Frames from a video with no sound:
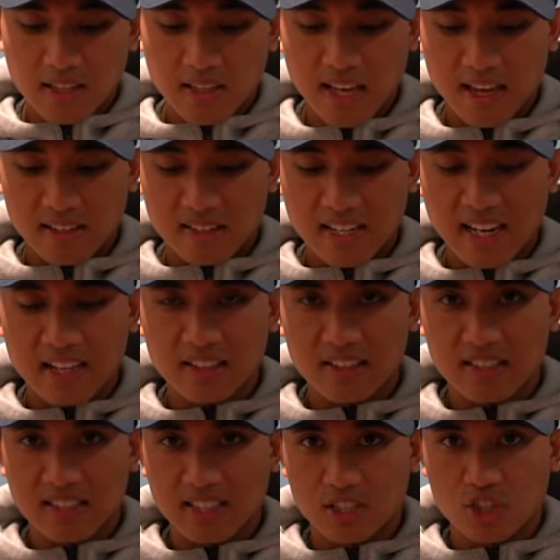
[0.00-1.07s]
that
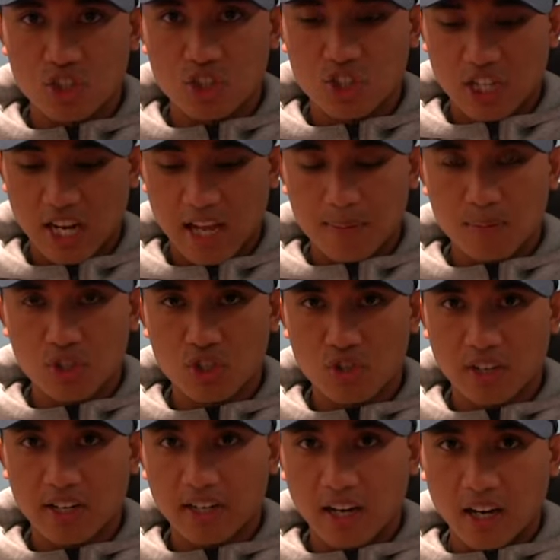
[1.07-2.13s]
talus gets jammed
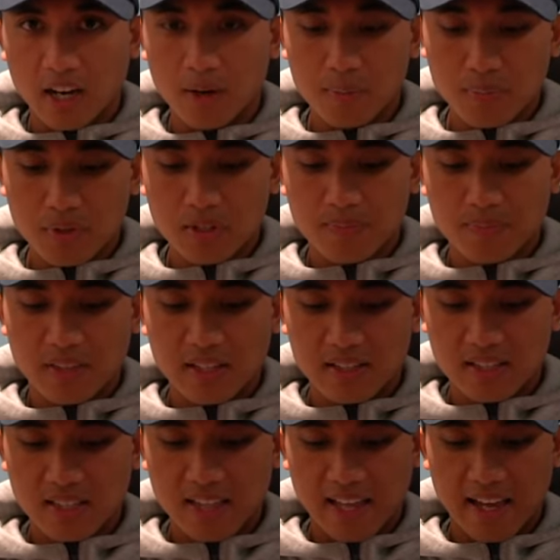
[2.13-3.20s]
straight up
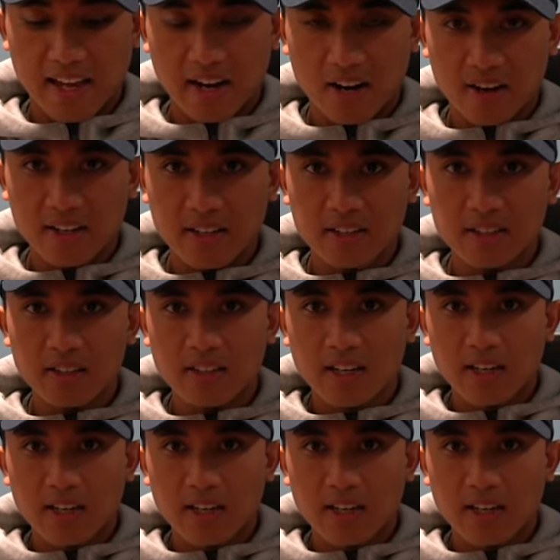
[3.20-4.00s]
into that area.